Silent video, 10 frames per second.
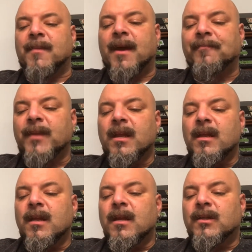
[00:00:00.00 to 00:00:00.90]
man.
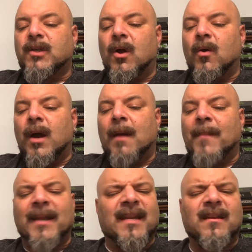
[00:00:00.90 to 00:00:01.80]
So
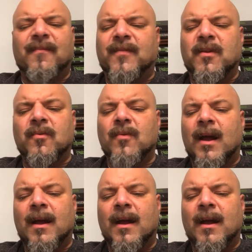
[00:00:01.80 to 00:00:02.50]
I needed a few,